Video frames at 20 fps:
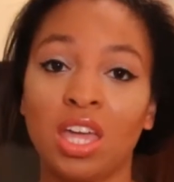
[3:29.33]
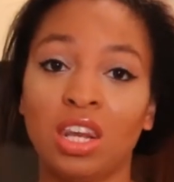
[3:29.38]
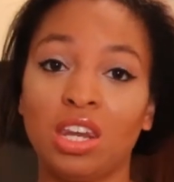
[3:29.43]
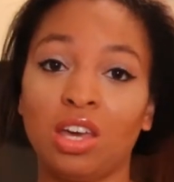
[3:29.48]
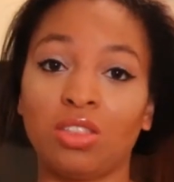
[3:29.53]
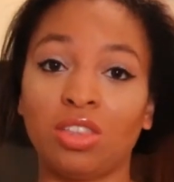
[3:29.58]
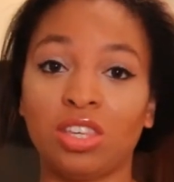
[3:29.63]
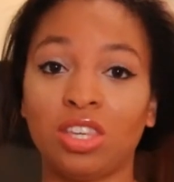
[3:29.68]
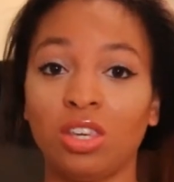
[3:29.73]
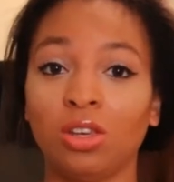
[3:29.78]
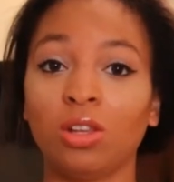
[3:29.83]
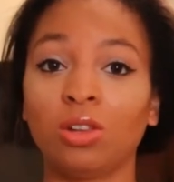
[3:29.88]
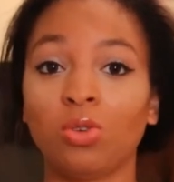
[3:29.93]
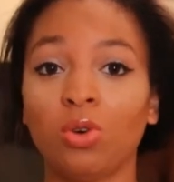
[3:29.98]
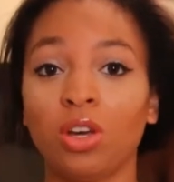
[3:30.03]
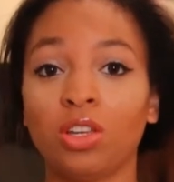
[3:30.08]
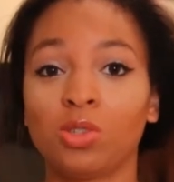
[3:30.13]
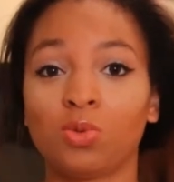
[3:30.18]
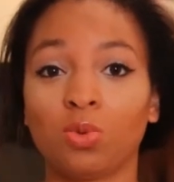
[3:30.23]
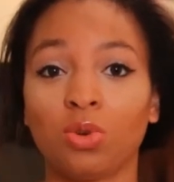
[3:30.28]
Now the
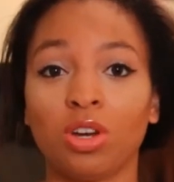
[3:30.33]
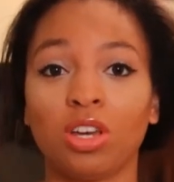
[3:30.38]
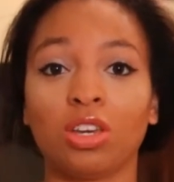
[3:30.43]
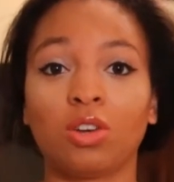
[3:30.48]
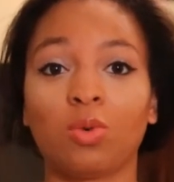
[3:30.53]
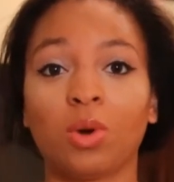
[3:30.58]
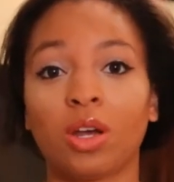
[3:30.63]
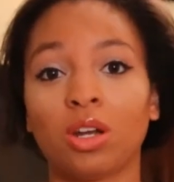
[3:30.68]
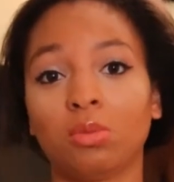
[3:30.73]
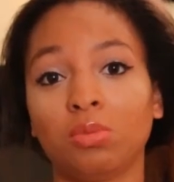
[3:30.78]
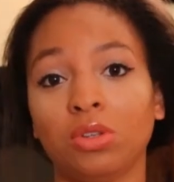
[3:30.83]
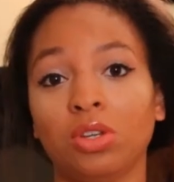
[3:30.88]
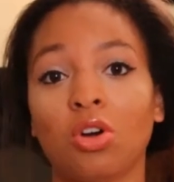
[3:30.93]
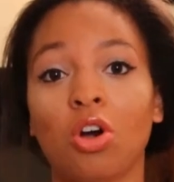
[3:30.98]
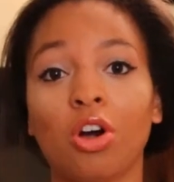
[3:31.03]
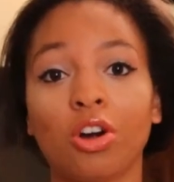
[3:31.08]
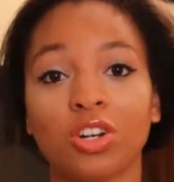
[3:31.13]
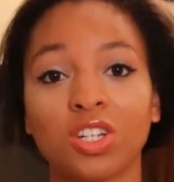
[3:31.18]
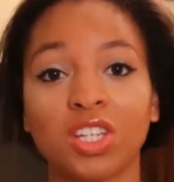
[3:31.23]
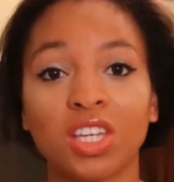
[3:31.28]
keloids were incredibly
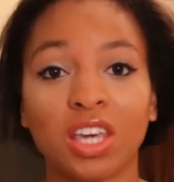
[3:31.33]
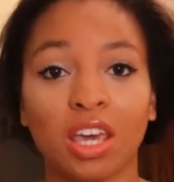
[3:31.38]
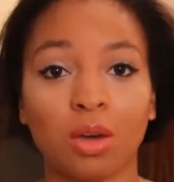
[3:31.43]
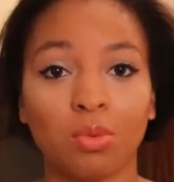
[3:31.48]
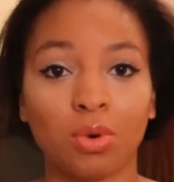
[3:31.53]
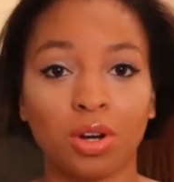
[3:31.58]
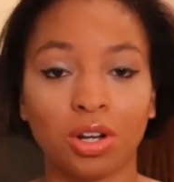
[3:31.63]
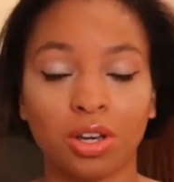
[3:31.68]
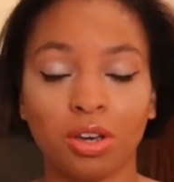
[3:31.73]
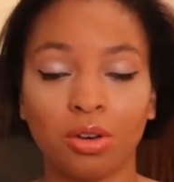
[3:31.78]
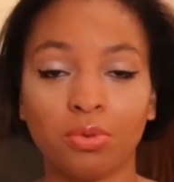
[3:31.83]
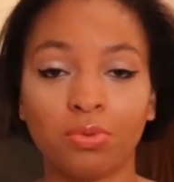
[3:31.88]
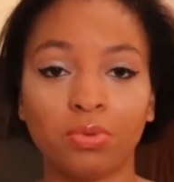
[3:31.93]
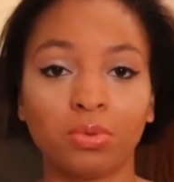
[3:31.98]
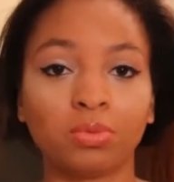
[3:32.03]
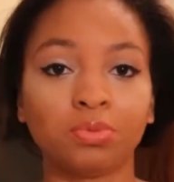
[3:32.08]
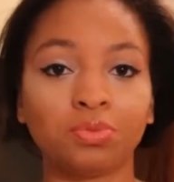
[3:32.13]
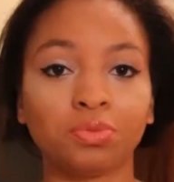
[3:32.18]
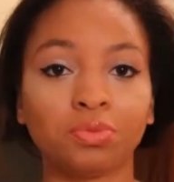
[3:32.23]
hard to get rid of.